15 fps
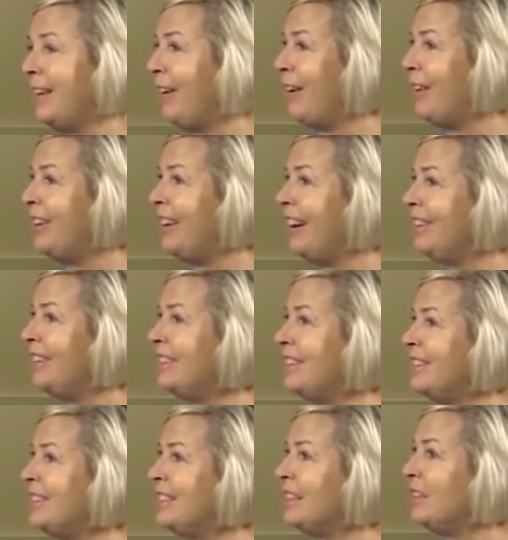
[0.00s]
to that
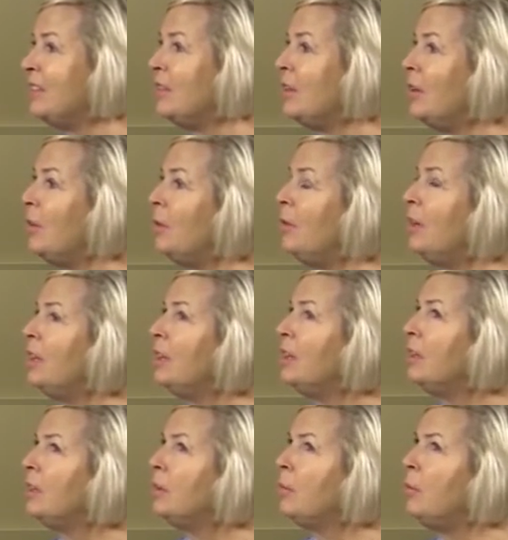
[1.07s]
cardiologist and to know
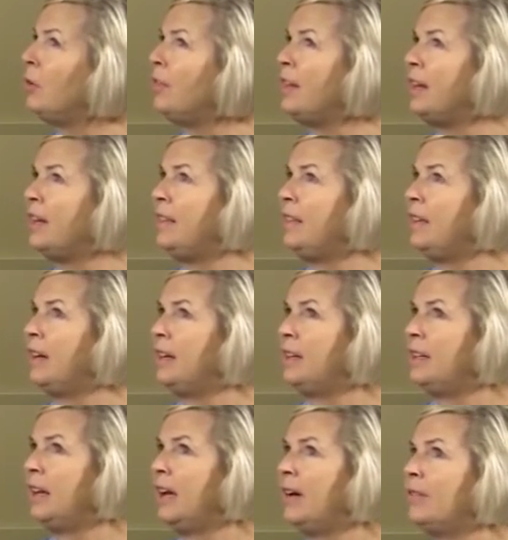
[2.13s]
more than anything,
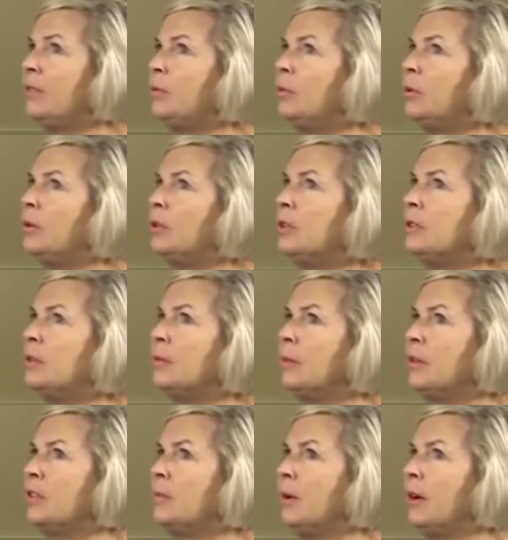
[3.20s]
I didn't have to worry so
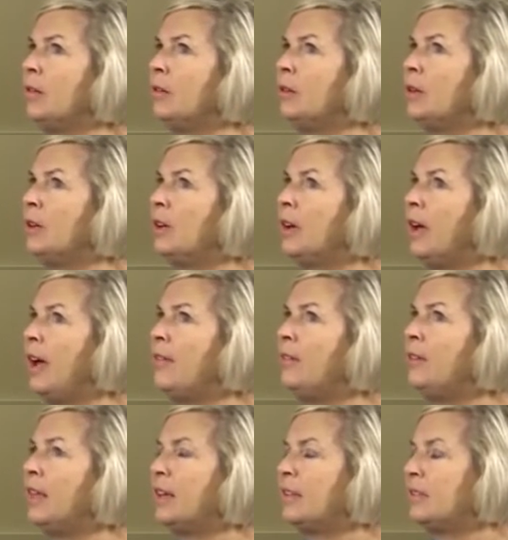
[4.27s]
much about
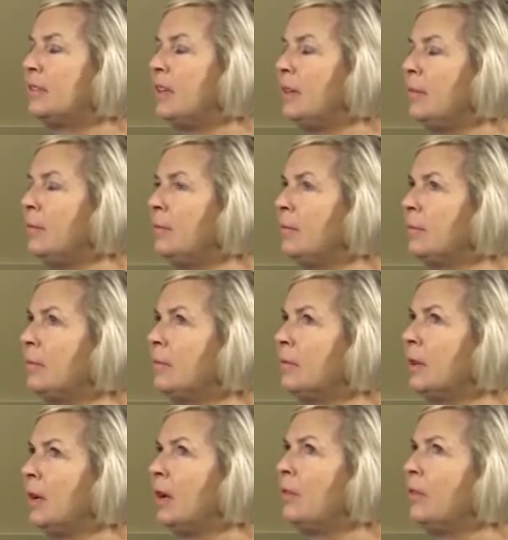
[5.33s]
having that same
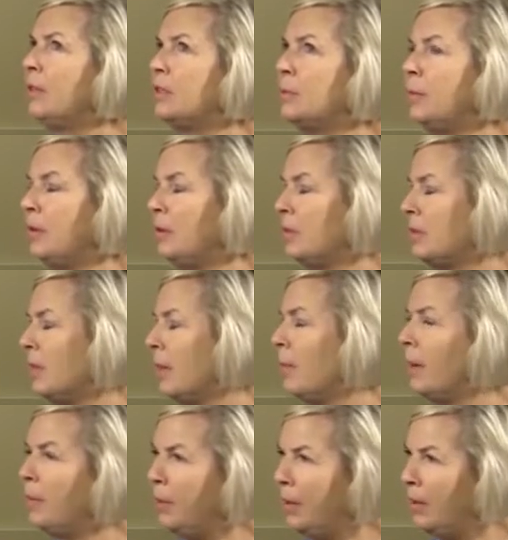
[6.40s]
health experience
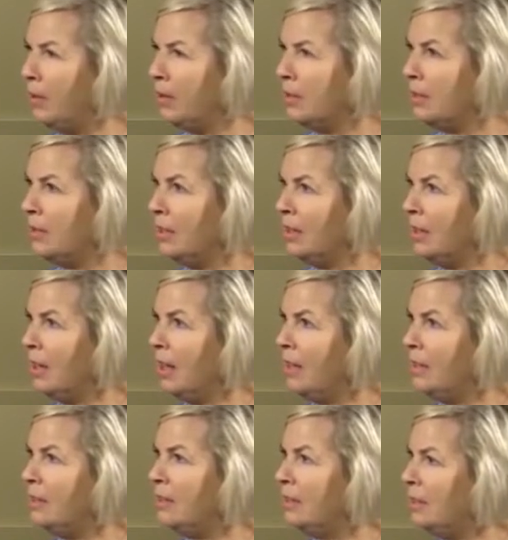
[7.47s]
that my parents did.
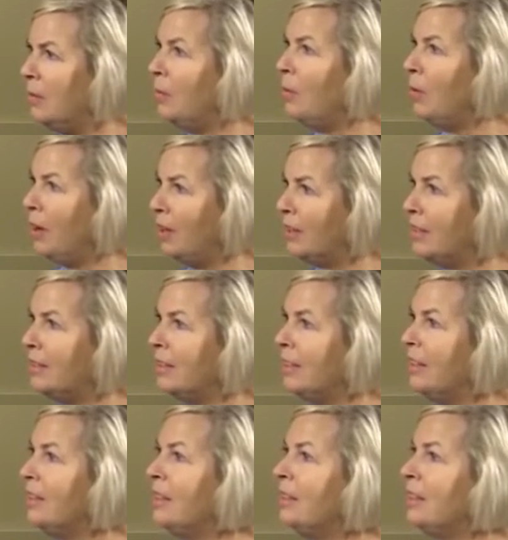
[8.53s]
I didn't
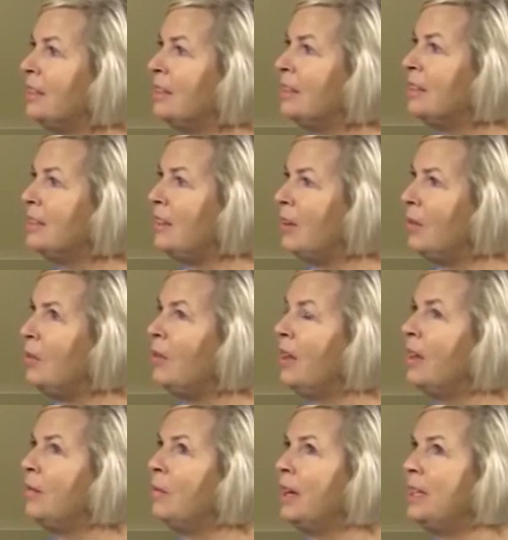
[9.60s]
want to know
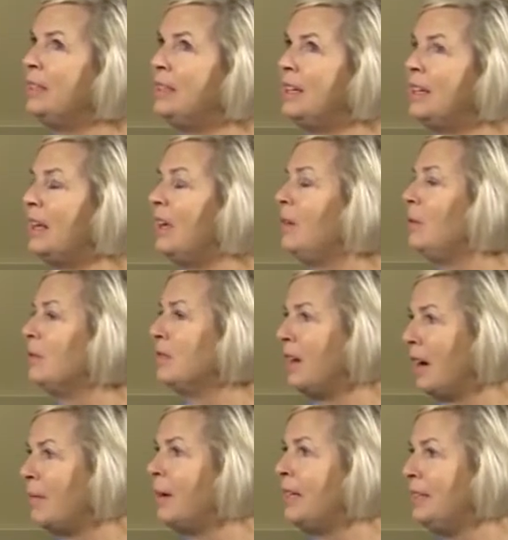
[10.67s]
that my DNA was
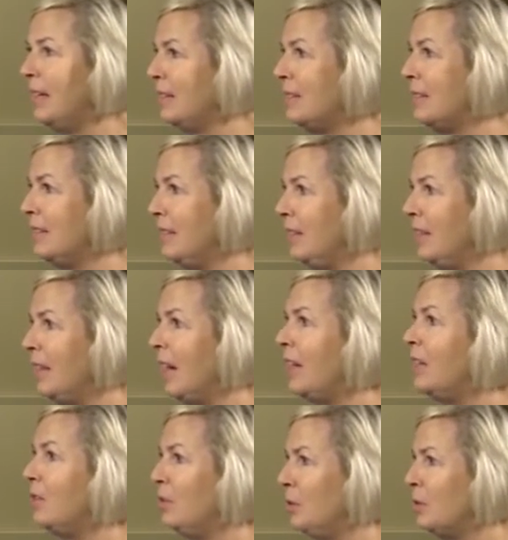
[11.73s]
not my destiny,
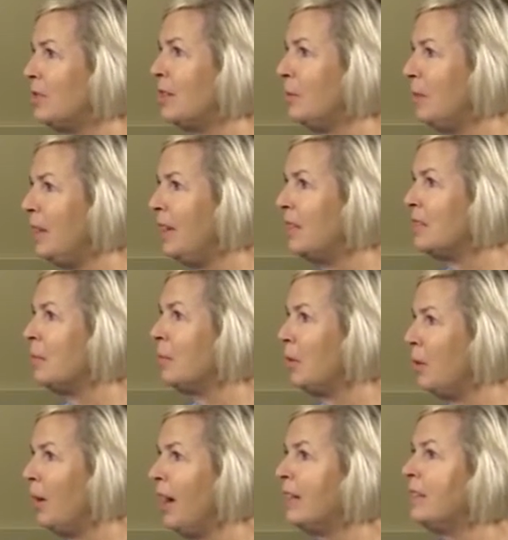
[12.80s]
that I could do something as a
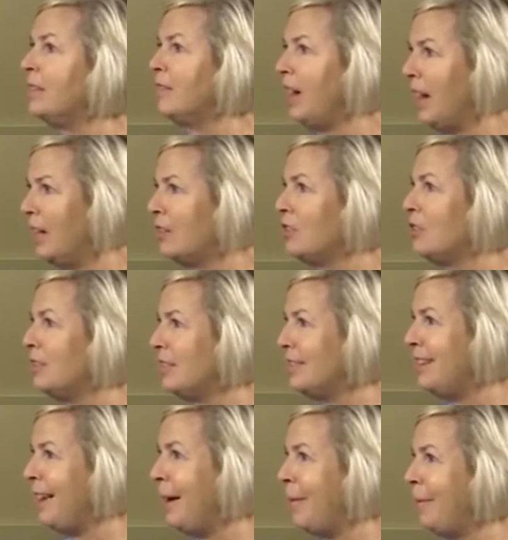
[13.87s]
proactive action
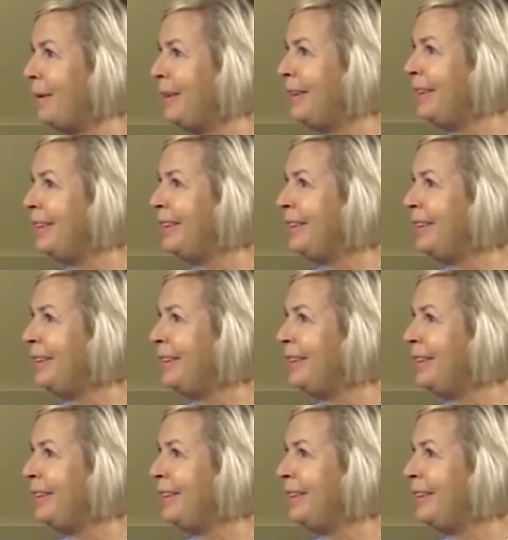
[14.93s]
step,